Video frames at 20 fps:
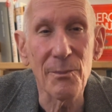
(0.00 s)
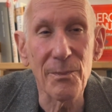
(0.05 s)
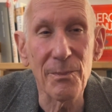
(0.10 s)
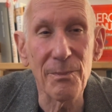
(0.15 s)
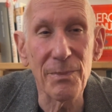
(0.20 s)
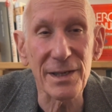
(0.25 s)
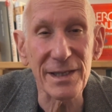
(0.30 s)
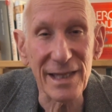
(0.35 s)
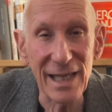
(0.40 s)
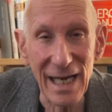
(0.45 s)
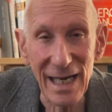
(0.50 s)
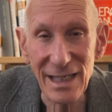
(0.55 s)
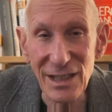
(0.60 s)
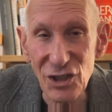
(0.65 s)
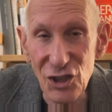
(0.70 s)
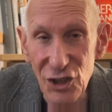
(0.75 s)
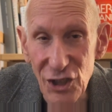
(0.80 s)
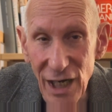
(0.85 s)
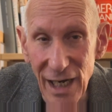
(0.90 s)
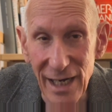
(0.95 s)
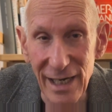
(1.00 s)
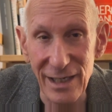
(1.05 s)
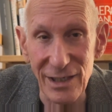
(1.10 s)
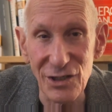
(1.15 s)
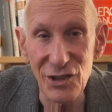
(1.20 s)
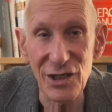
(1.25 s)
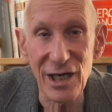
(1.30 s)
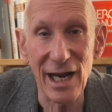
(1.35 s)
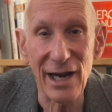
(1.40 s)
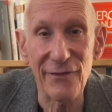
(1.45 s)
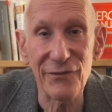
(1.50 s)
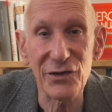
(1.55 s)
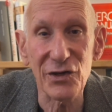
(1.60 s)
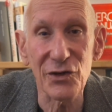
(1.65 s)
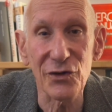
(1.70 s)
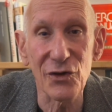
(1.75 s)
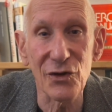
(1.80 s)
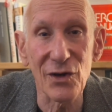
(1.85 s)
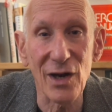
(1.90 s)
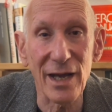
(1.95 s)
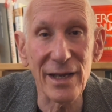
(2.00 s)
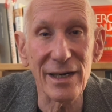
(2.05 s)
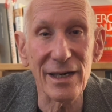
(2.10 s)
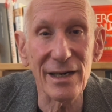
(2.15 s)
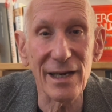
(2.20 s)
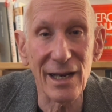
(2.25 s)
but that changed after United